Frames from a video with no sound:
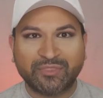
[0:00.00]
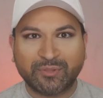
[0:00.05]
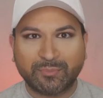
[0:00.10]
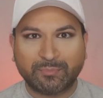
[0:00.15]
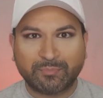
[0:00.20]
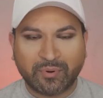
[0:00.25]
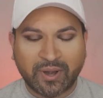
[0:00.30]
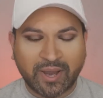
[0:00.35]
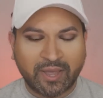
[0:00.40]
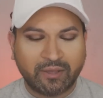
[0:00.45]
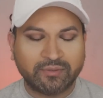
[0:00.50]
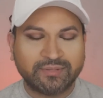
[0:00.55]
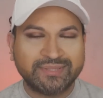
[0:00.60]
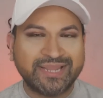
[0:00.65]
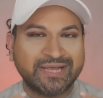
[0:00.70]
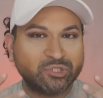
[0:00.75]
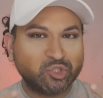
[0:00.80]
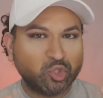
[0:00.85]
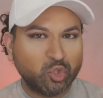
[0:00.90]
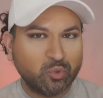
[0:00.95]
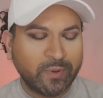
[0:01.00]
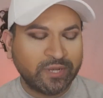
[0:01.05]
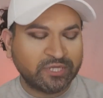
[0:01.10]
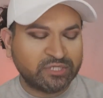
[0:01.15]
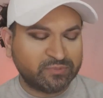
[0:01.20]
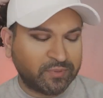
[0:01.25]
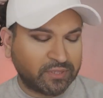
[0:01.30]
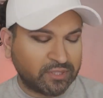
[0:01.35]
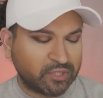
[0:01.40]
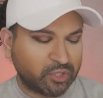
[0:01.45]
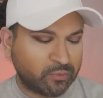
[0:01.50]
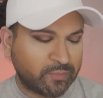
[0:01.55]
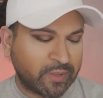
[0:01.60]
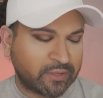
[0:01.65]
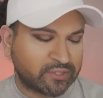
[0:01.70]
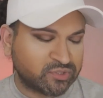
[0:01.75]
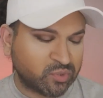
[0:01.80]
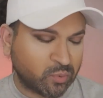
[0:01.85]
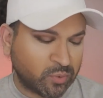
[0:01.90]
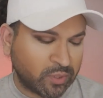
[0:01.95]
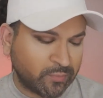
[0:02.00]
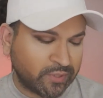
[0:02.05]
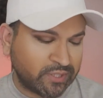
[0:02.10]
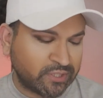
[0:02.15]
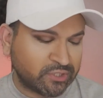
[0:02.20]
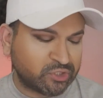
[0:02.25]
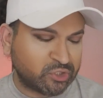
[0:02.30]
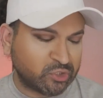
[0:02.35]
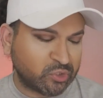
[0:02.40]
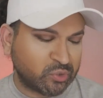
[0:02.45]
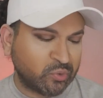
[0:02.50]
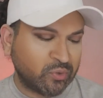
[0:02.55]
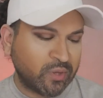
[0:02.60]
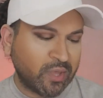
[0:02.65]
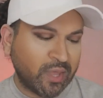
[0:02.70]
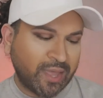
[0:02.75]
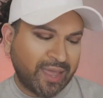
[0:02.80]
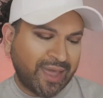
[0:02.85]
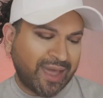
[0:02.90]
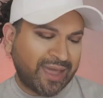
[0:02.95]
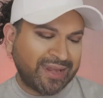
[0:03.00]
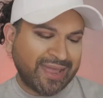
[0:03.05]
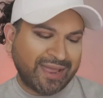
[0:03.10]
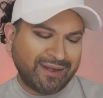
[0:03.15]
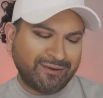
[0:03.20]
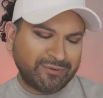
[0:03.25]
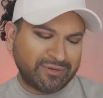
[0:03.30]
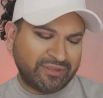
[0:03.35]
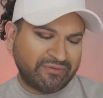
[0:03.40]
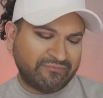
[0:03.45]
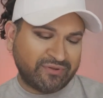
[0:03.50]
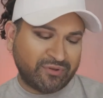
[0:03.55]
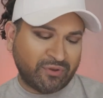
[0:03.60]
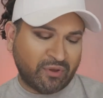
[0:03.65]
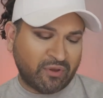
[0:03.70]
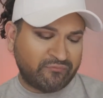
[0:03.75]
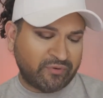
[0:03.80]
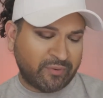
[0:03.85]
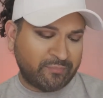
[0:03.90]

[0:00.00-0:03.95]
brown, not too much, but a little bit. So what I'm going to do, and I don't even know if